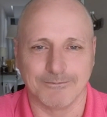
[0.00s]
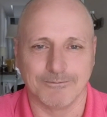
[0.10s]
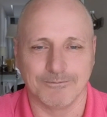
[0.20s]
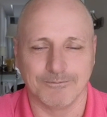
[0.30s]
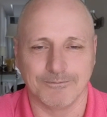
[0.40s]

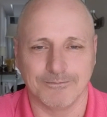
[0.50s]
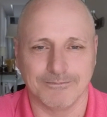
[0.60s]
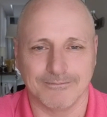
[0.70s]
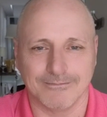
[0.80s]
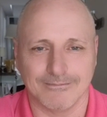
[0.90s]

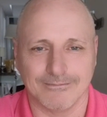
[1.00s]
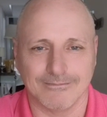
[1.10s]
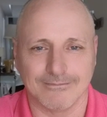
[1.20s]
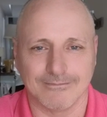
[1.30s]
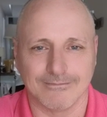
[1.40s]

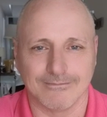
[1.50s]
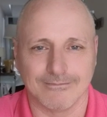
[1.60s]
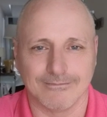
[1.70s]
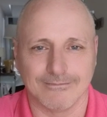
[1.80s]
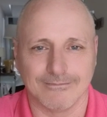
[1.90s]

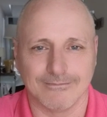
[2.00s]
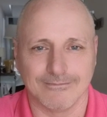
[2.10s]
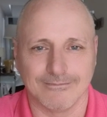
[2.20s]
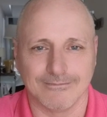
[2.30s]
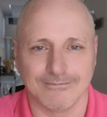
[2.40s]

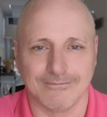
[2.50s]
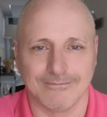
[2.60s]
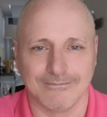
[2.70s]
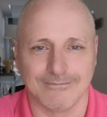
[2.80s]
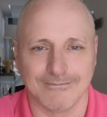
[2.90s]

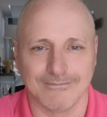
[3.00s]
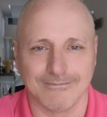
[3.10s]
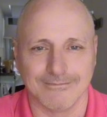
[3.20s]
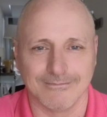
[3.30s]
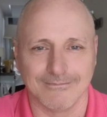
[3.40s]

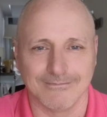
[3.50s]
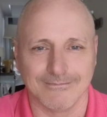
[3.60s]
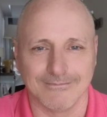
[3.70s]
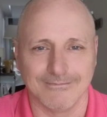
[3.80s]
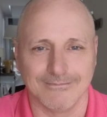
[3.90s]

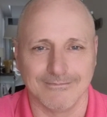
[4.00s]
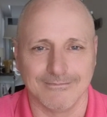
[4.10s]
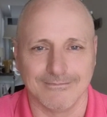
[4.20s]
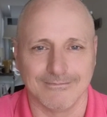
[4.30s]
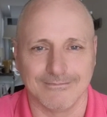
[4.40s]

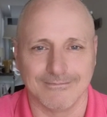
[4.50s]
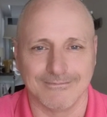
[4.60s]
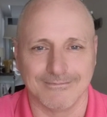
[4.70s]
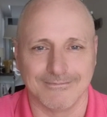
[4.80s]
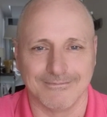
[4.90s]

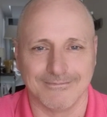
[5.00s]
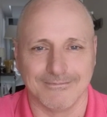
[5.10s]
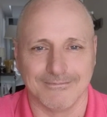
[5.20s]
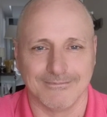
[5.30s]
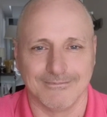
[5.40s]

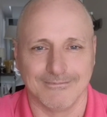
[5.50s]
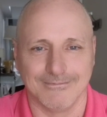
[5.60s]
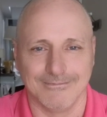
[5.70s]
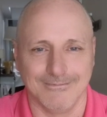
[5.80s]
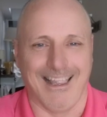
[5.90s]

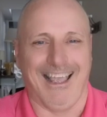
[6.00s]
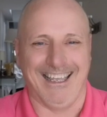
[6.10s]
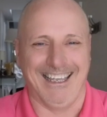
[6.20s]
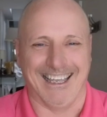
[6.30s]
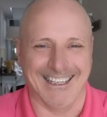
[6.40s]

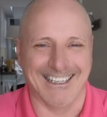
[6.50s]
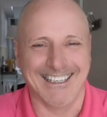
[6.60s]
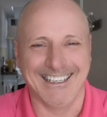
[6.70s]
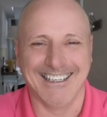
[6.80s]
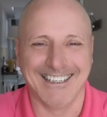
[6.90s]

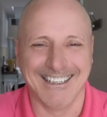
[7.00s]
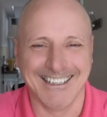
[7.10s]
(not speaking)